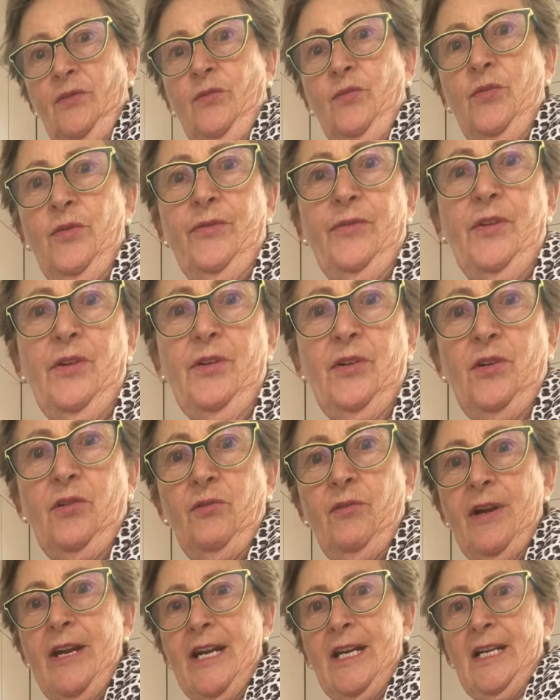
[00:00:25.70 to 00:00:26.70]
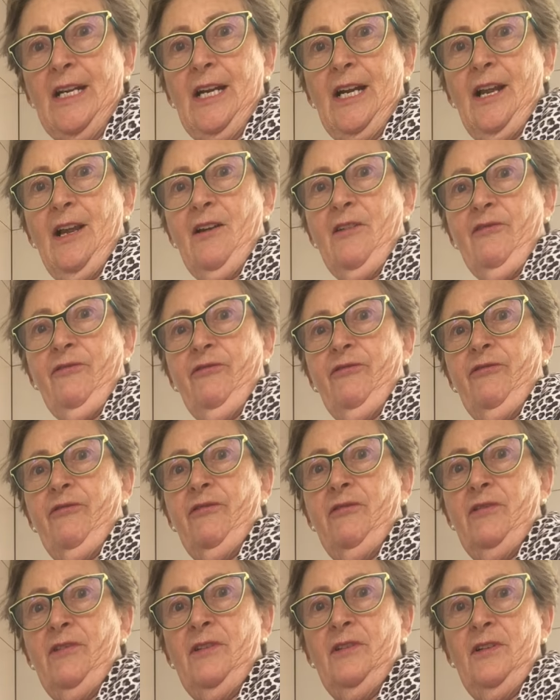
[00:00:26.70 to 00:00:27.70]
with the green glove,
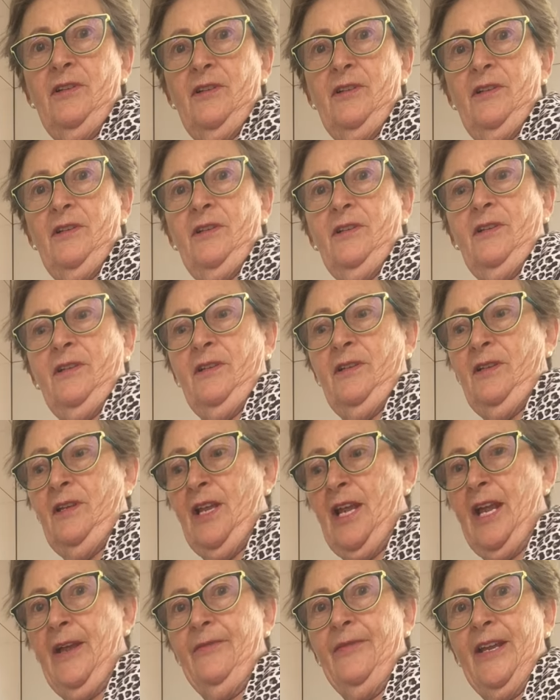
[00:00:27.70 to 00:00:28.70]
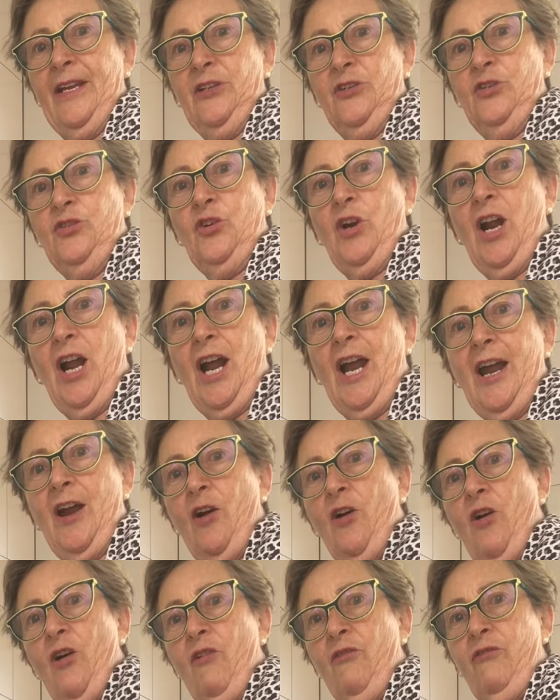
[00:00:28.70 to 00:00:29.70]
and then dry
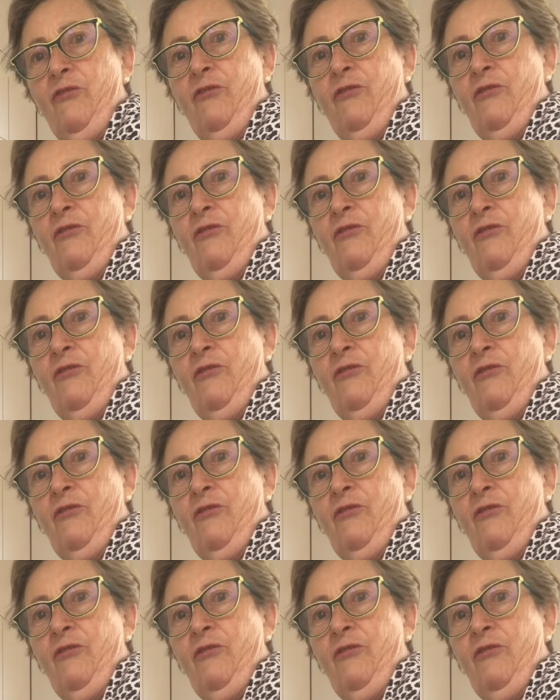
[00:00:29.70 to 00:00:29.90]
off